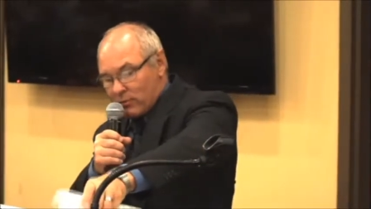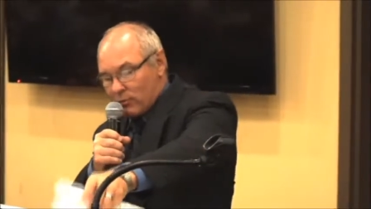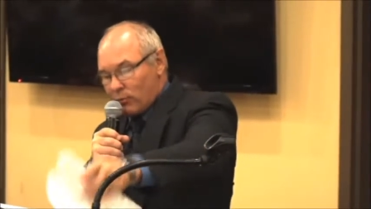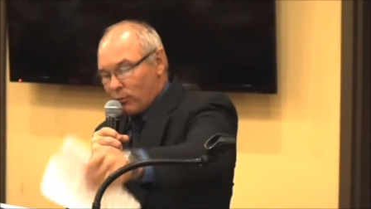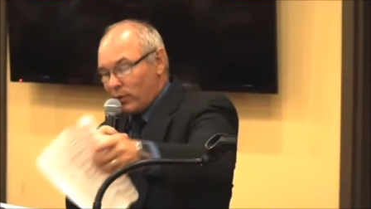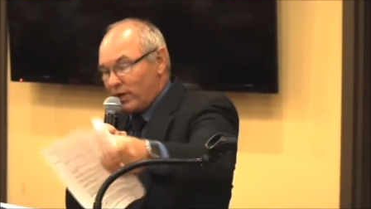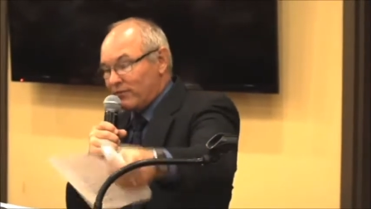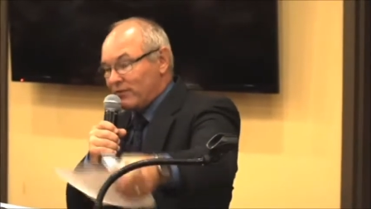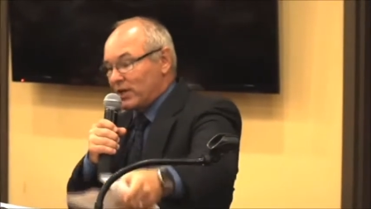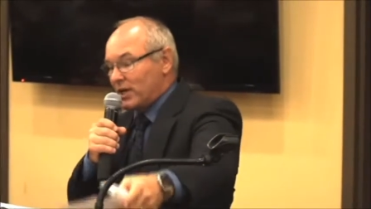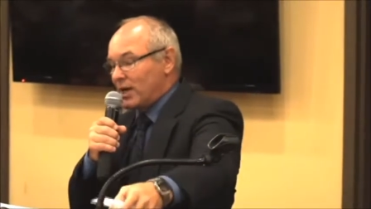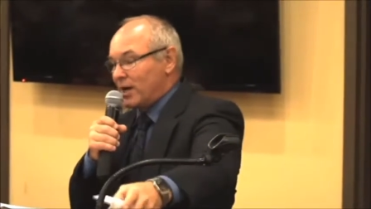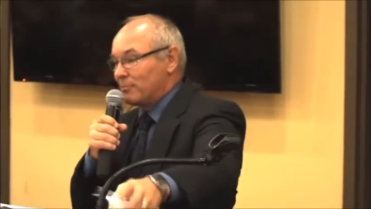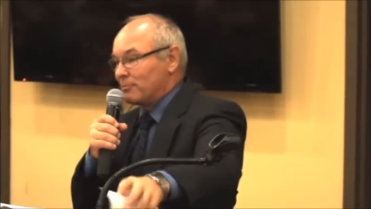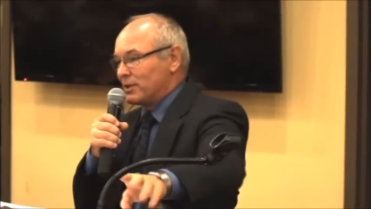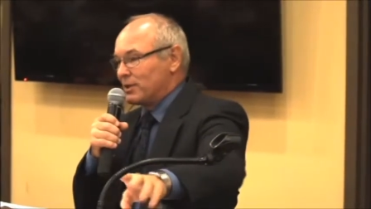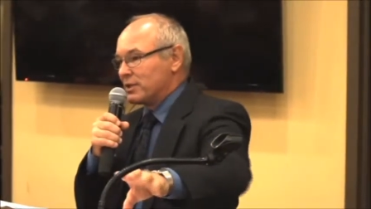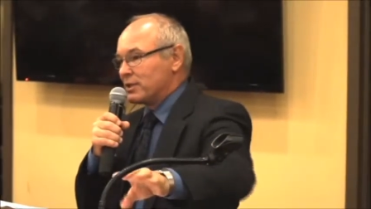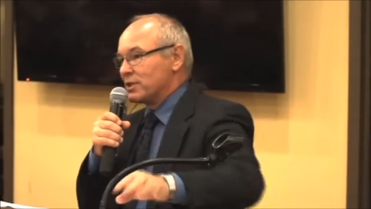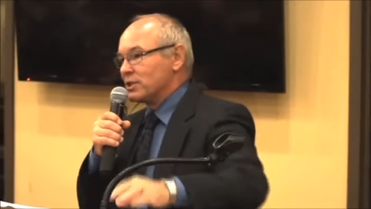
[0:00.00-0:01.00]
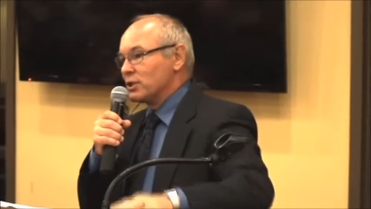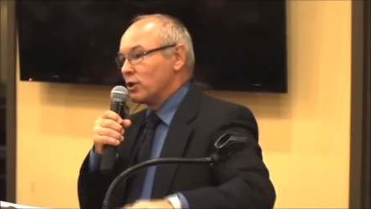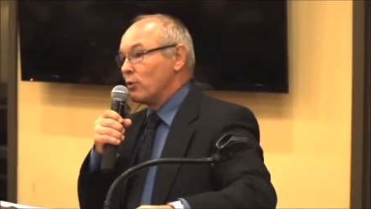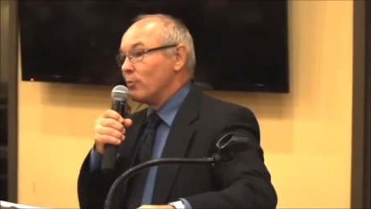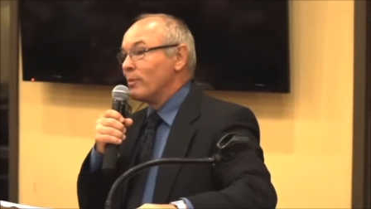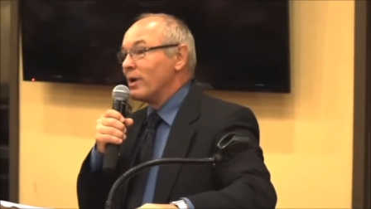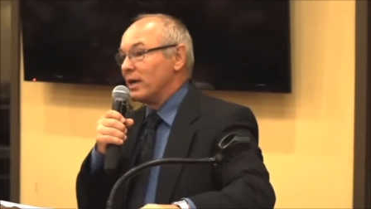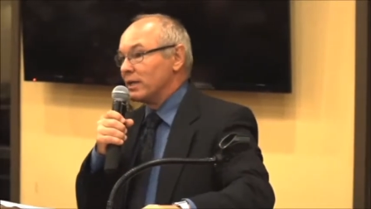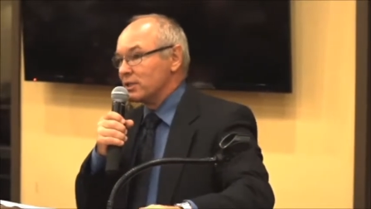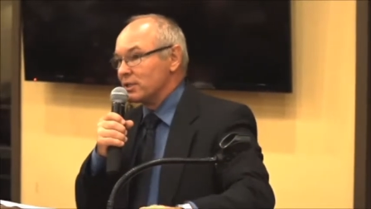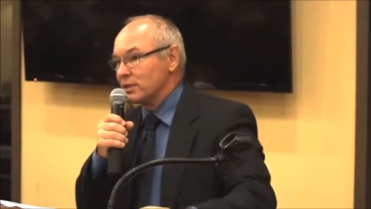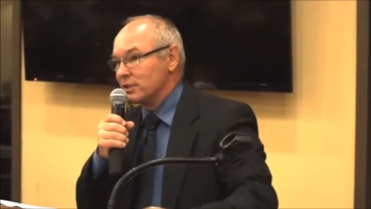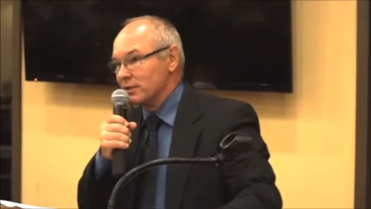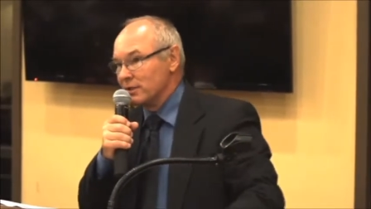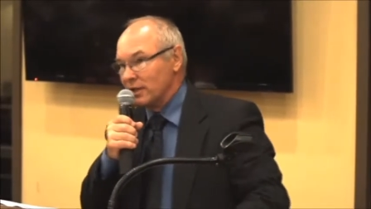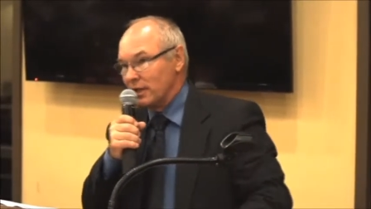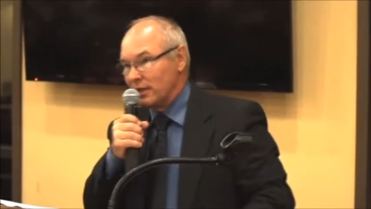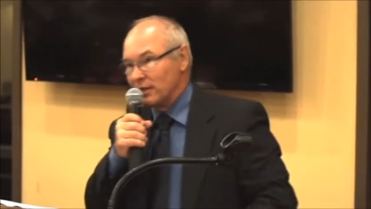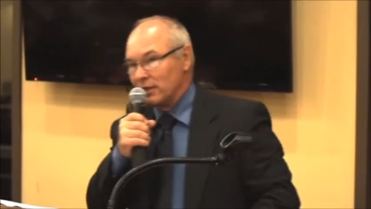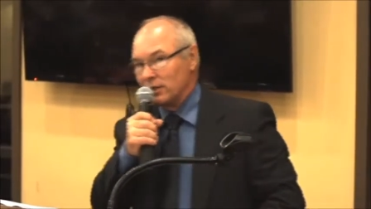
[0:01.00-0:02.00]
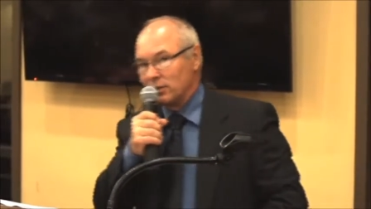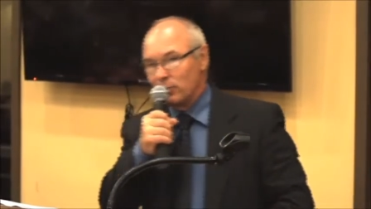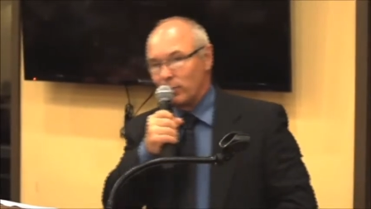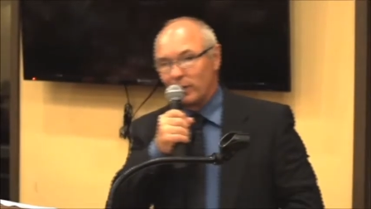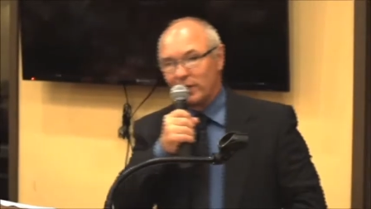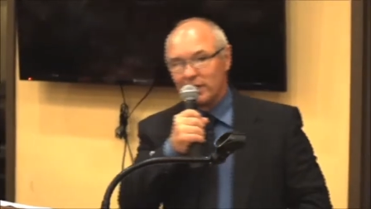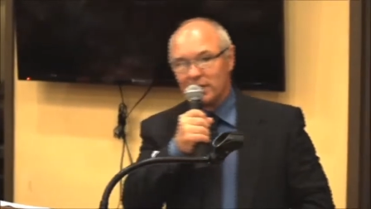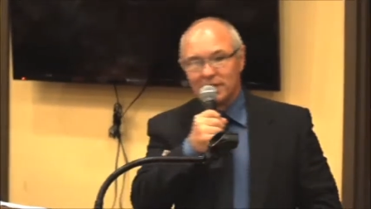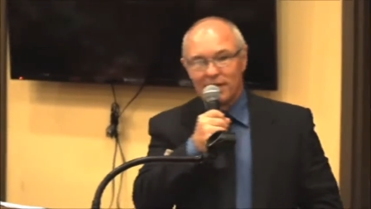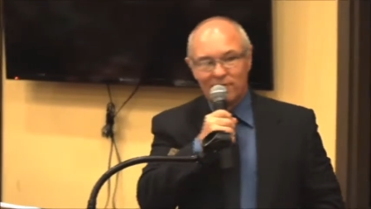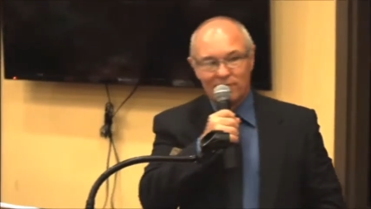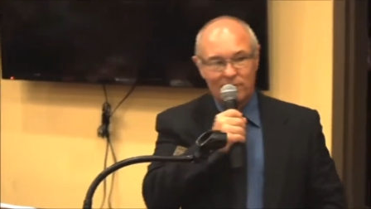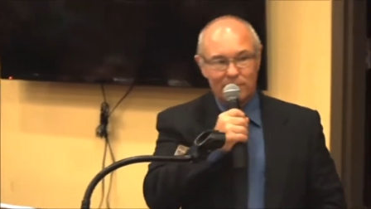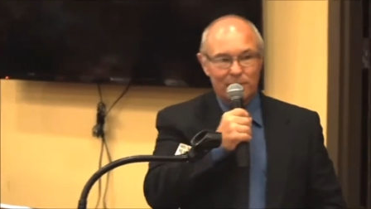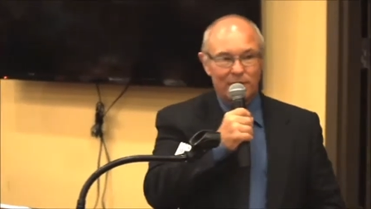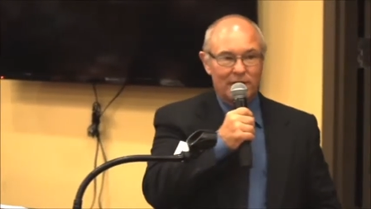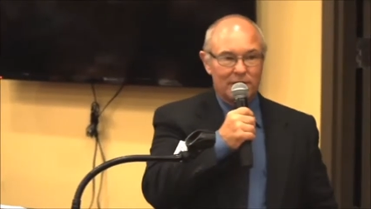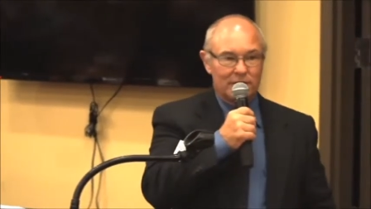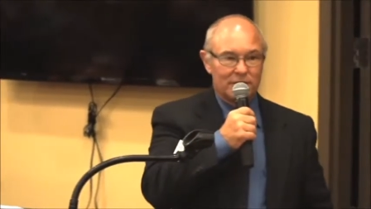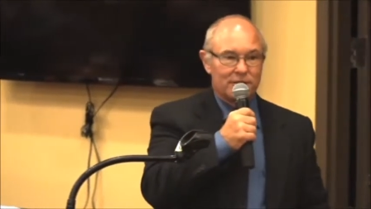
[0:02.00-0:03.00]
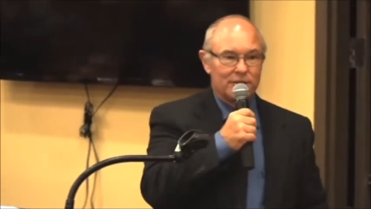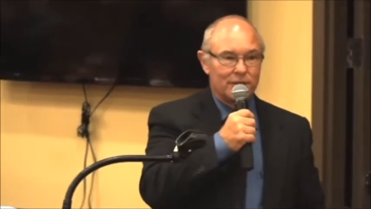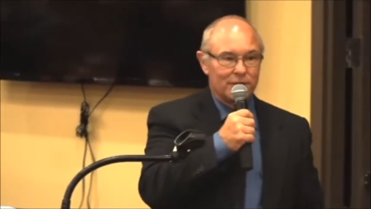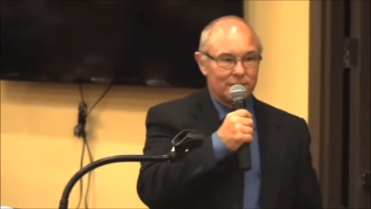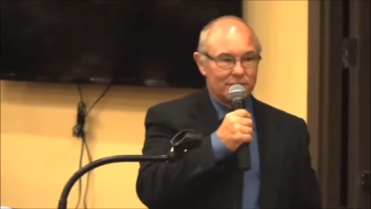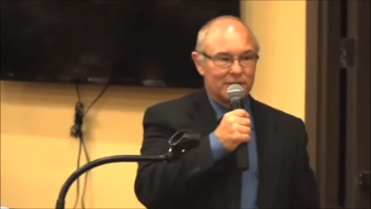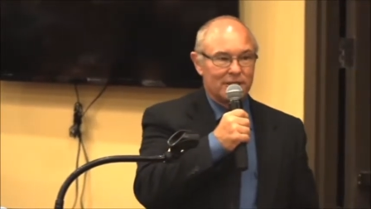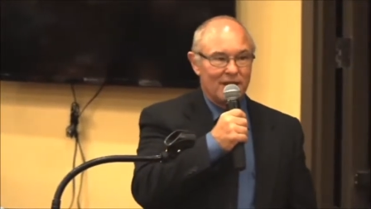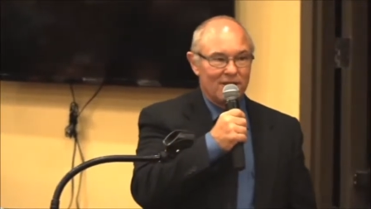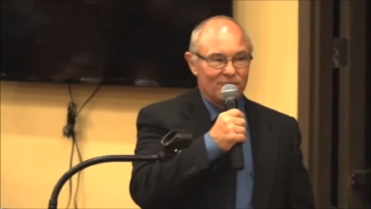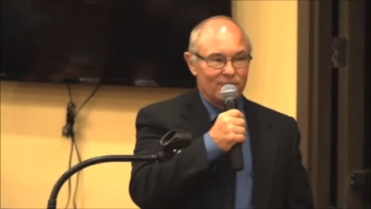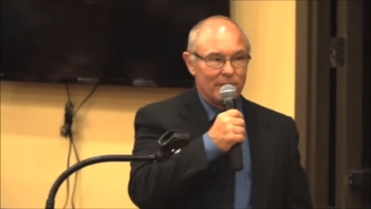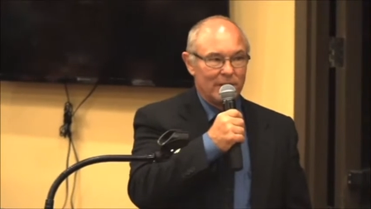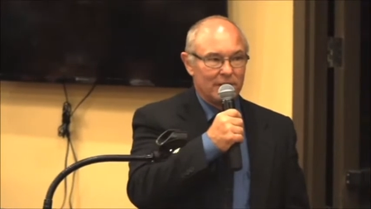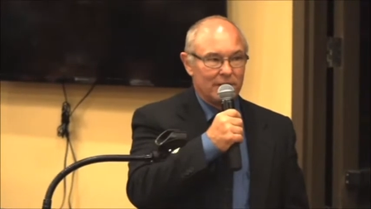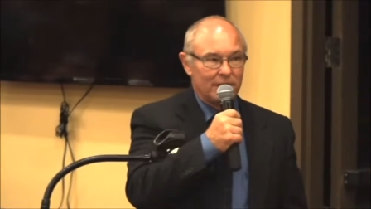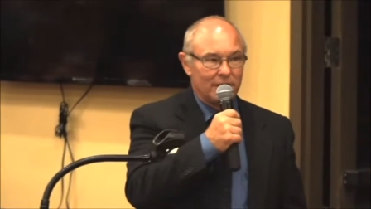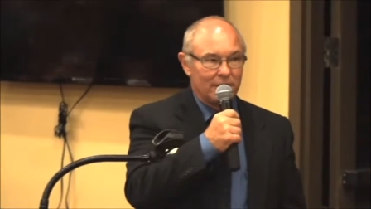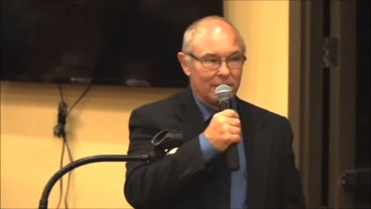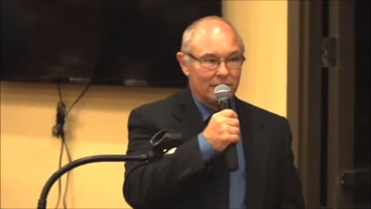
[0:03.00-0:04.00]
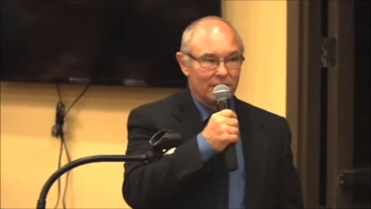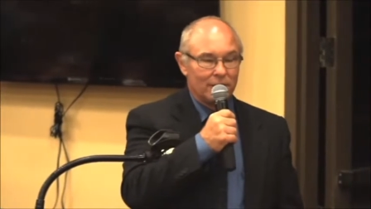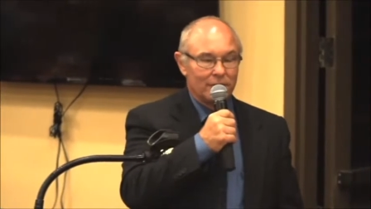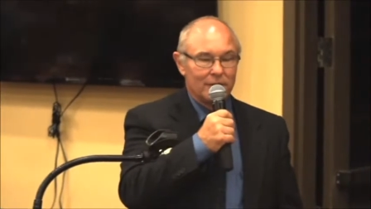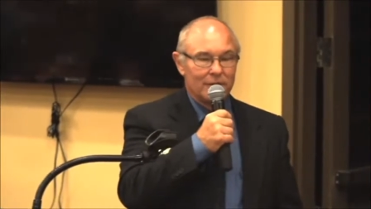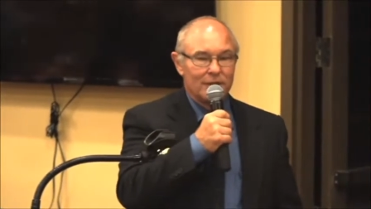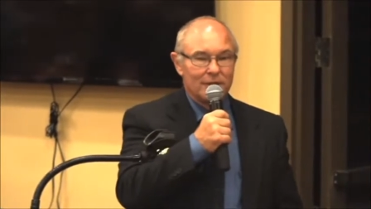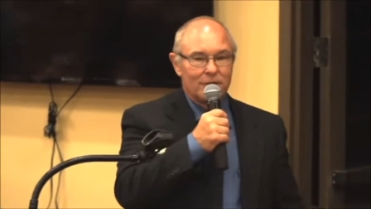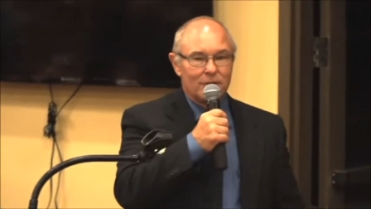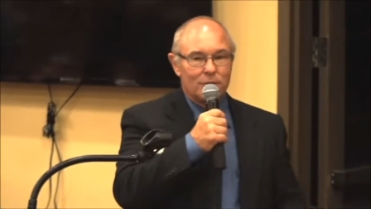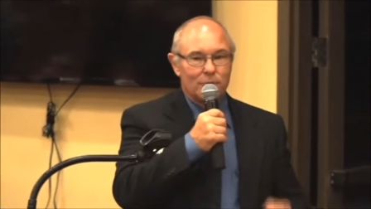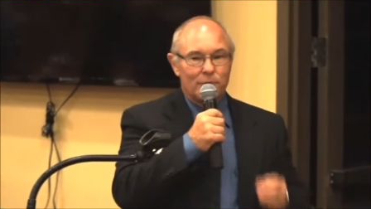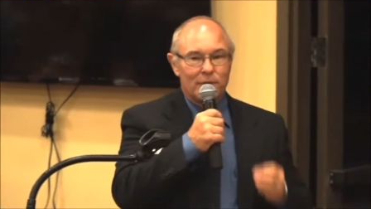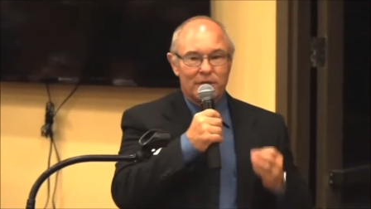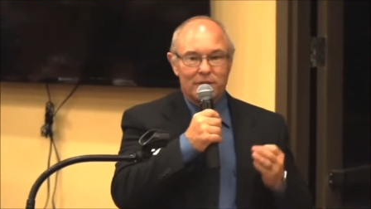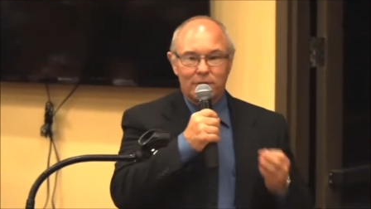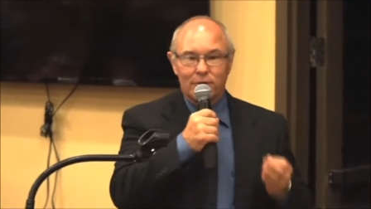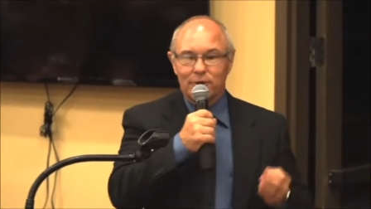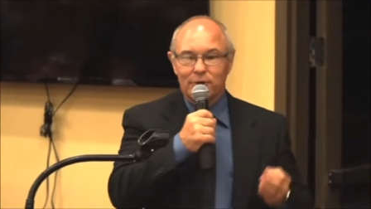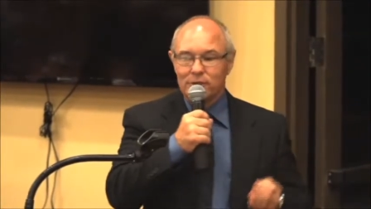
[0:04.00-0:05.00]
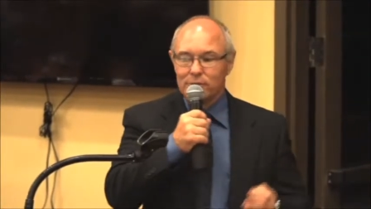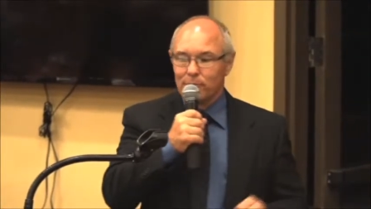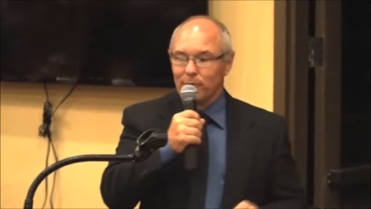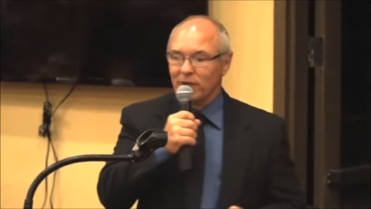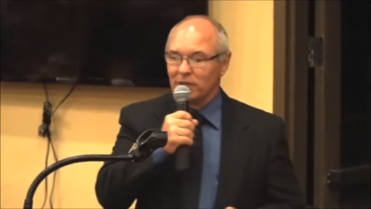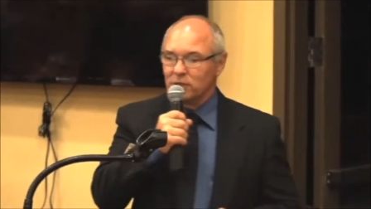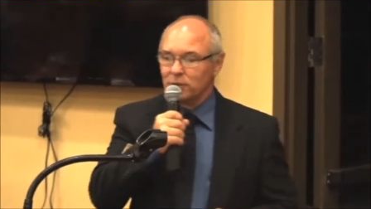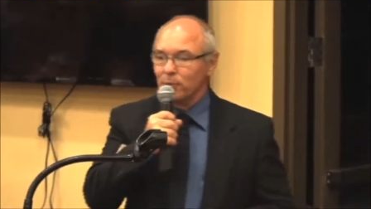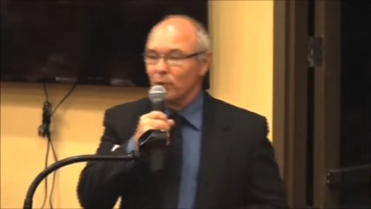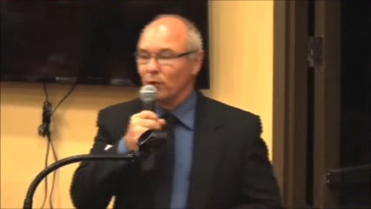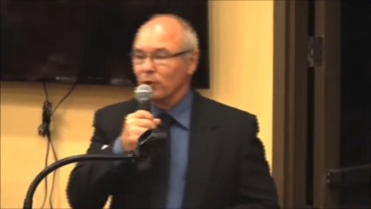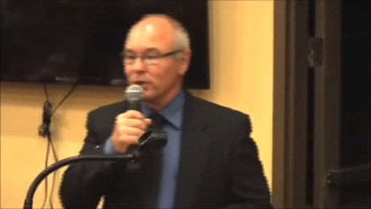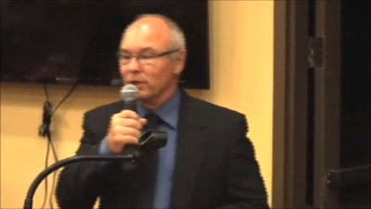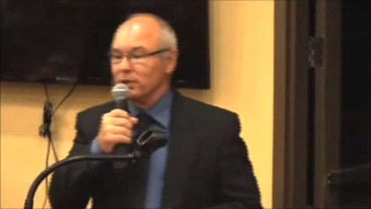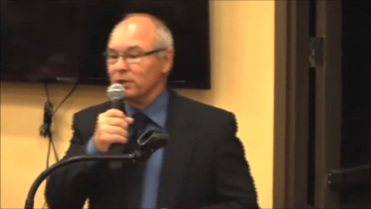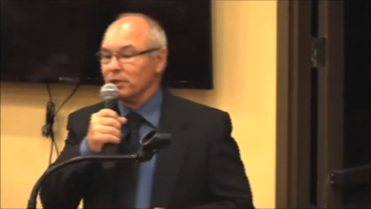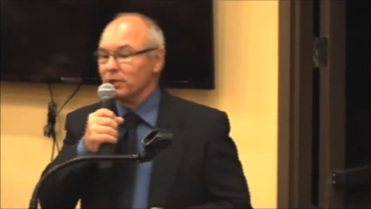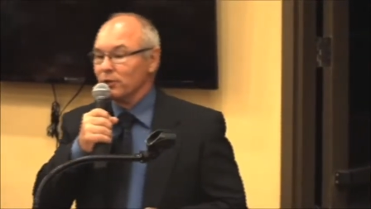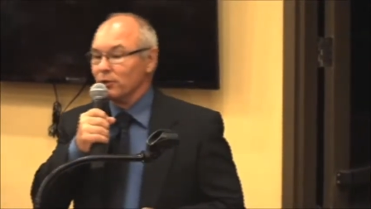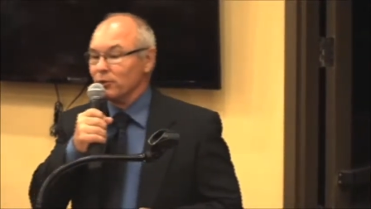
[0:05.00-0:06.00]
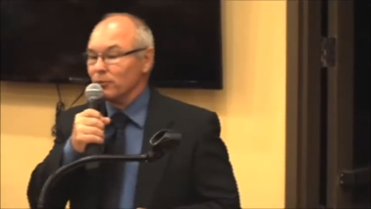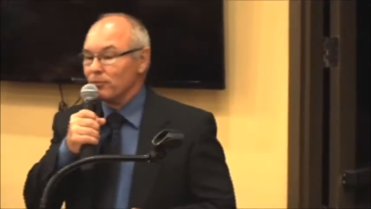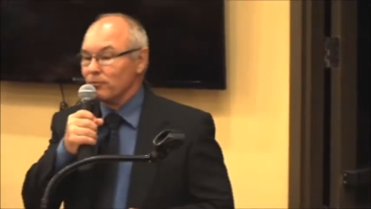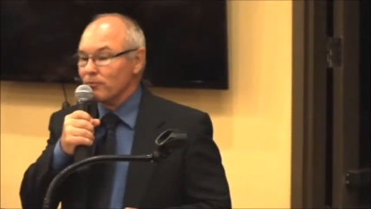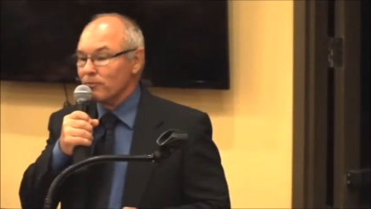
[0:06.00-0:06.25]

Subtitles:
We have accomplished so much in the 27 plus years that I've been here, but there is much more to do.